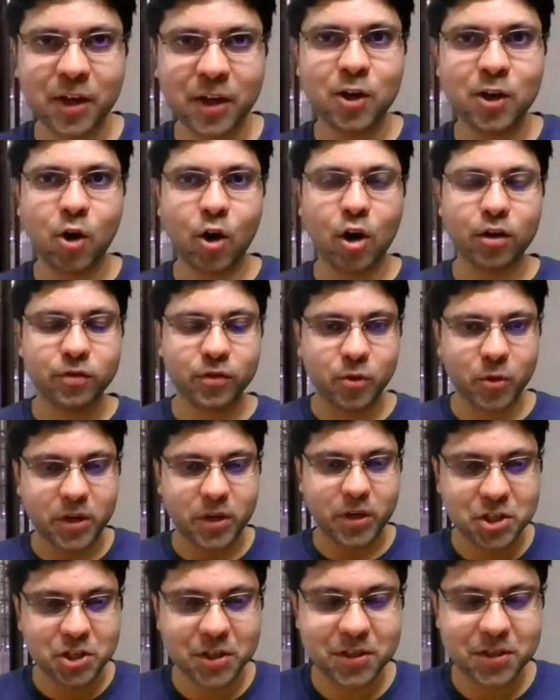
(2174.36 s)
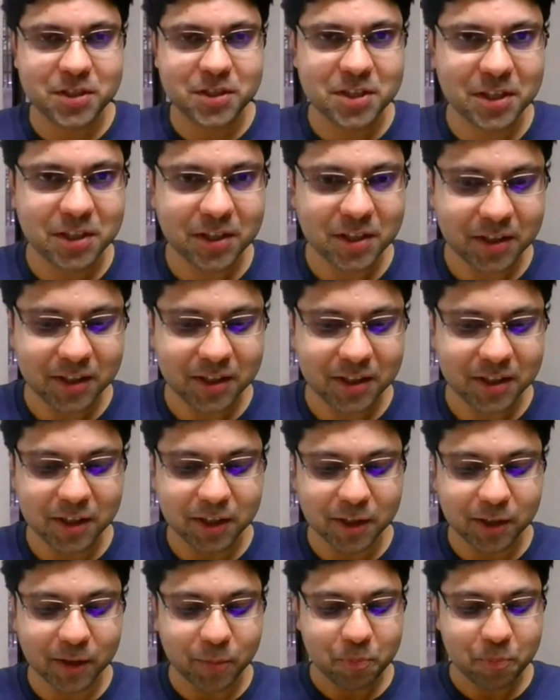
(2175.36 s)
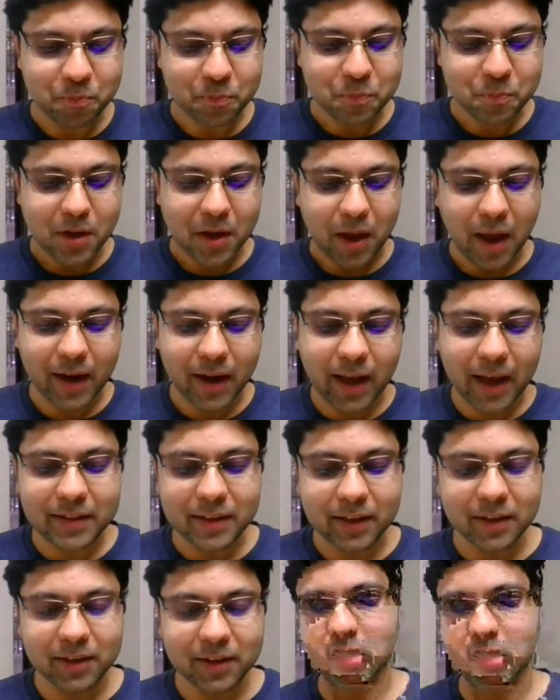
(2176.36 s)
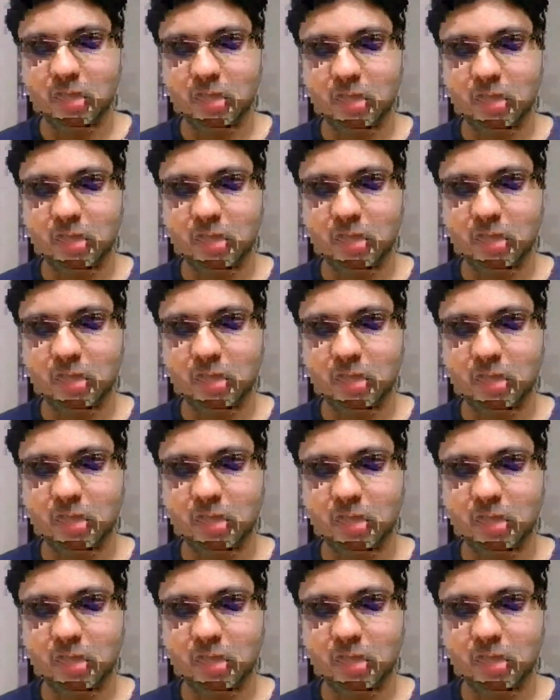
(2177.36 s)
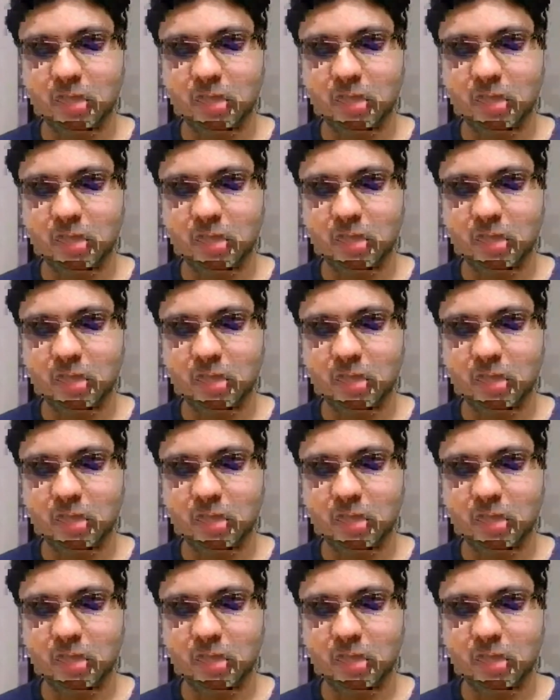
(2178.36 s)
a lot of questions, and I think sign of a seeking mind.